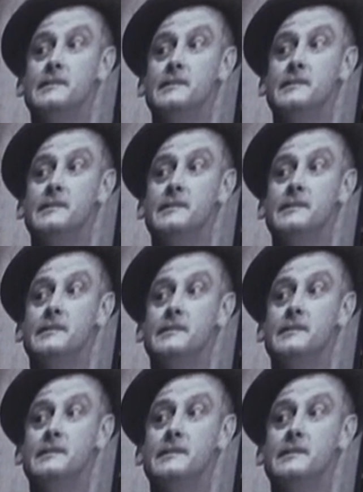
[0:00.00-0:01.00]

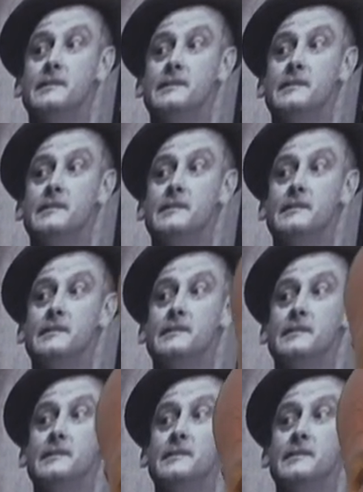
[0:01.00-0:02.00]

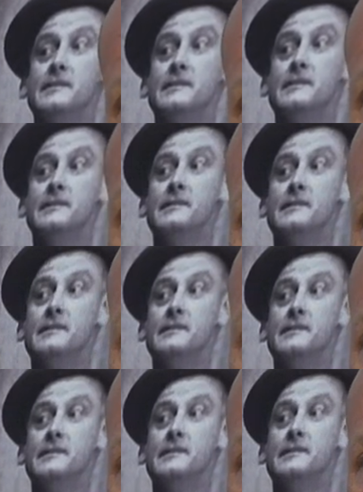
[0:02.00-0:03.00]

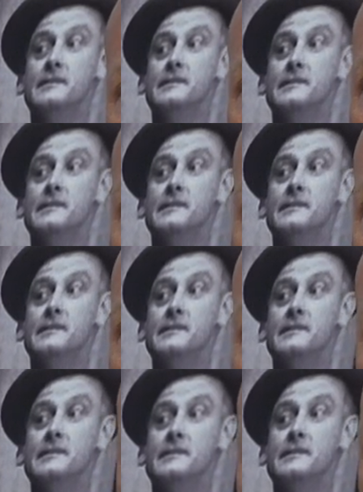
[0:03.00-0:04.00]

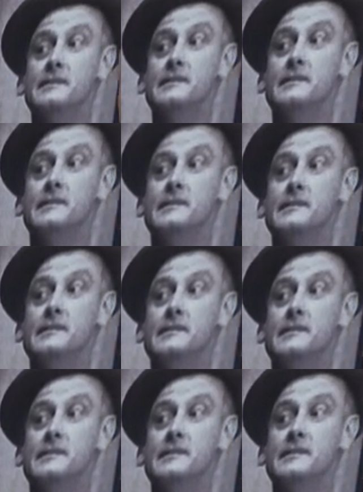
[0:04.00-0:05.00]

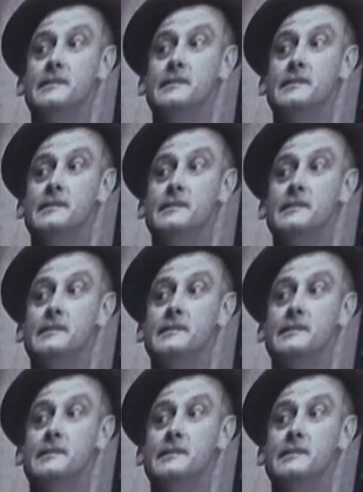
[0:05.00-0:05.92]
No words are spoken by the person on screen.